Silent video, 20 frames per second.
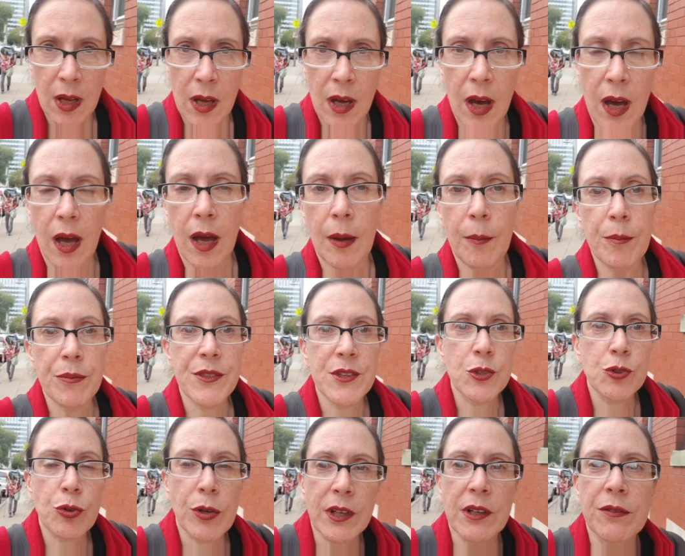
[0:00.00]
The
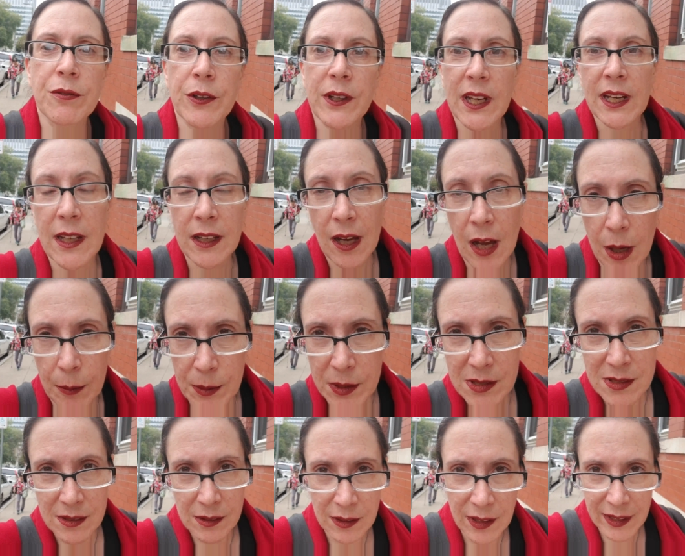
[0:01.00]
trick for getting
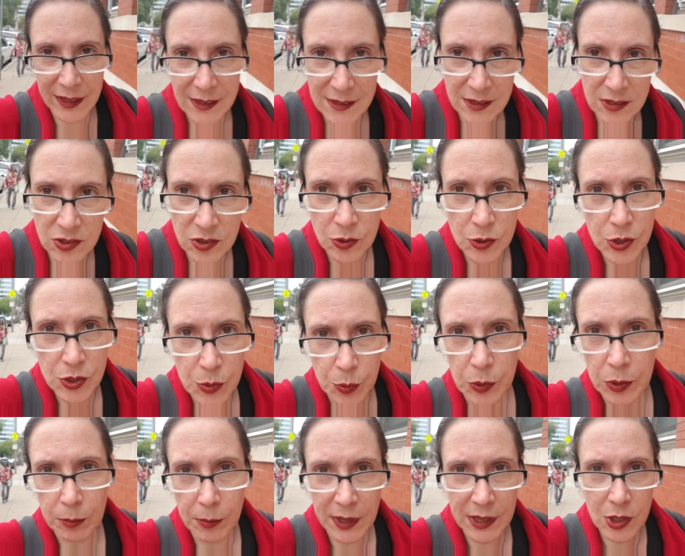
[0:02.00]
comments and likes is you just
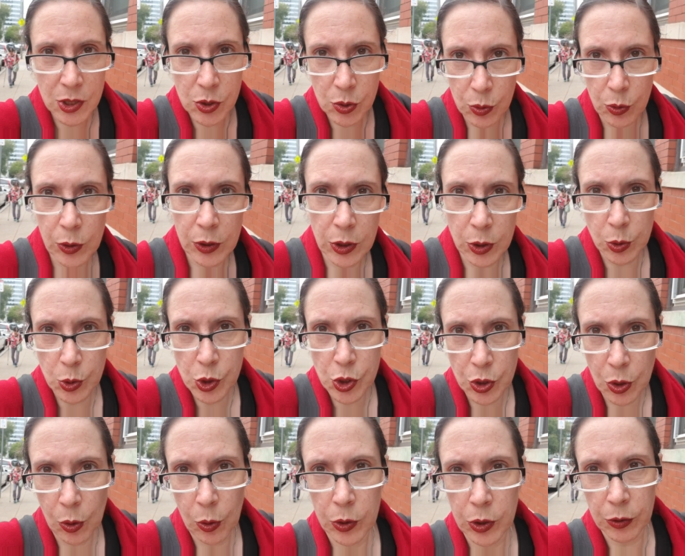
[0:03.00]
want to make sure you
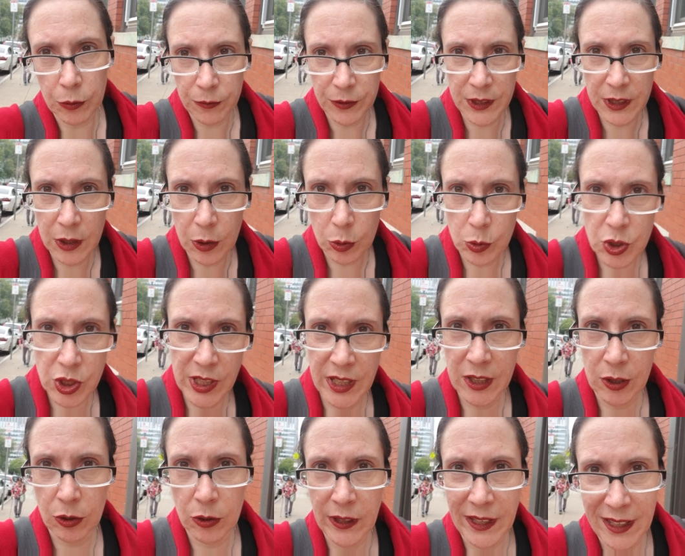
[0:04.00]
show your video
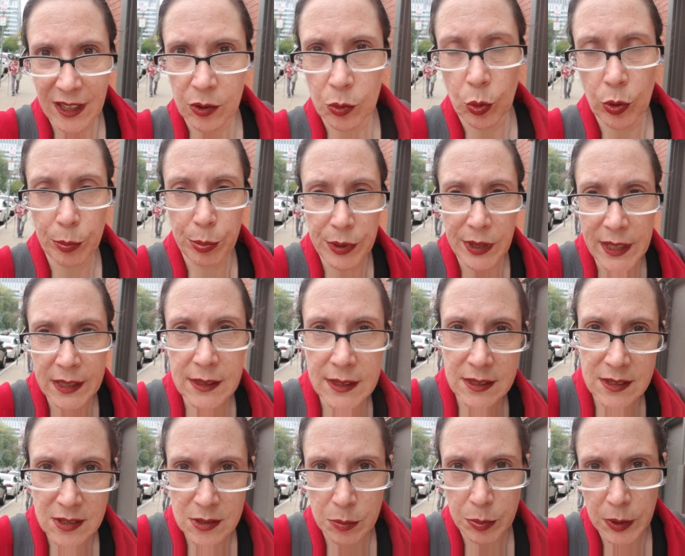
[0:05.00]
channel and or
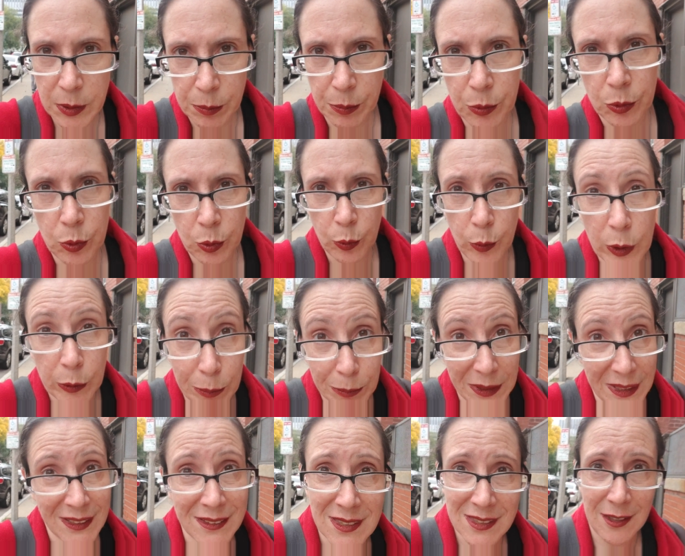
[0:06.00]
playlist to people who it
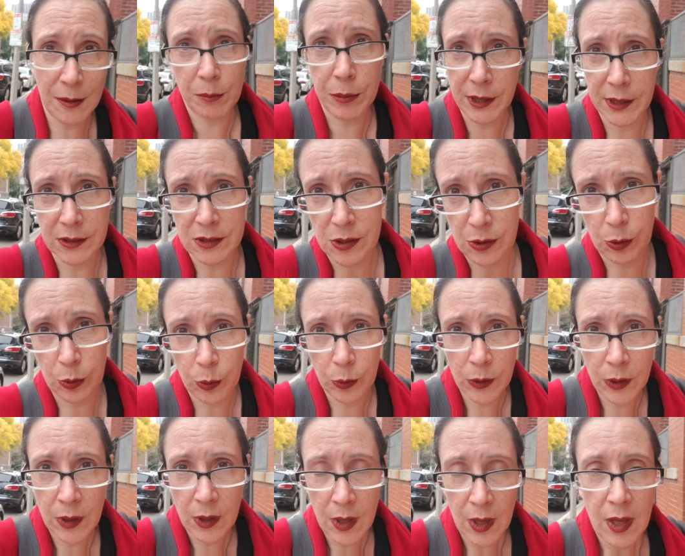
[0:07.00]
means something to.
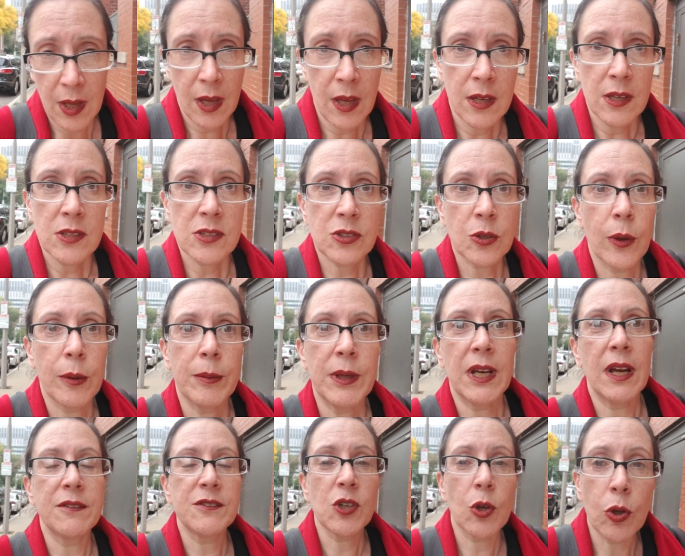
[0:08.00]
So, I mean,
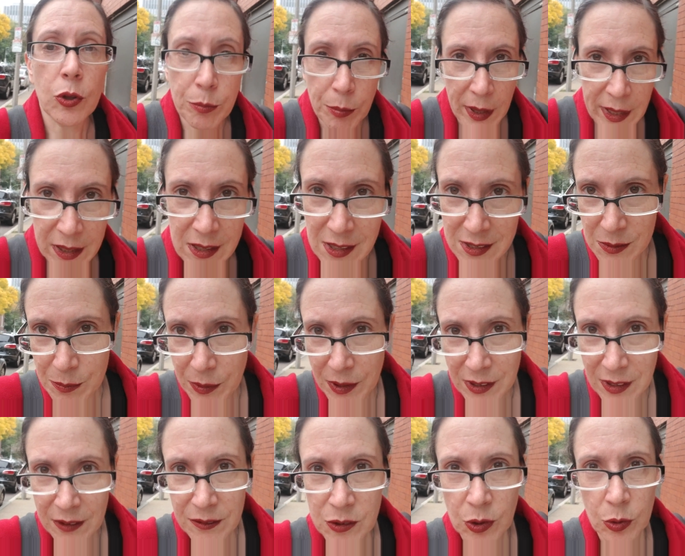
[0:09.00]
I've told my husband,
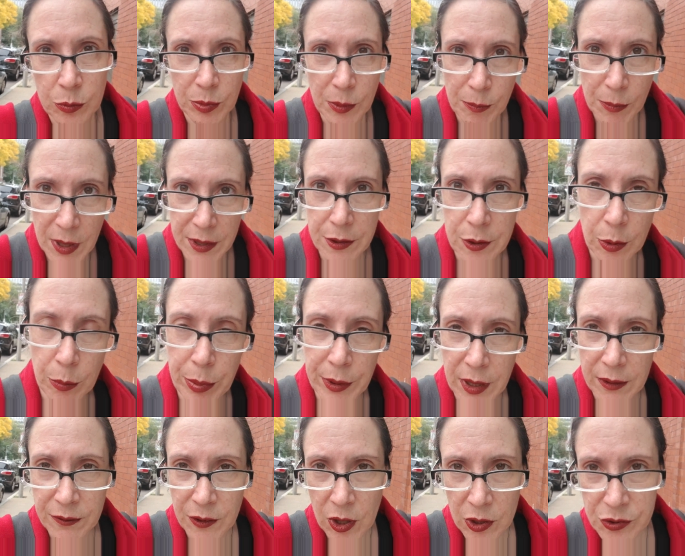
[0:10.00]
I've told my mother, but
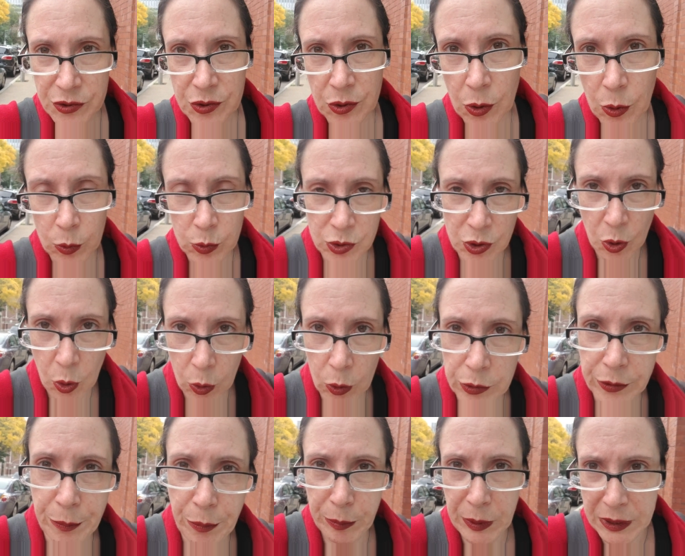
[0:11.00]
I've also told
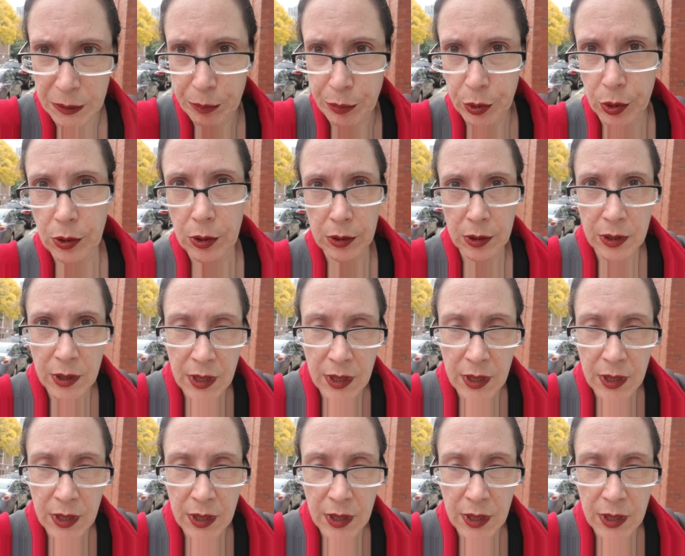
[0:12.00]
people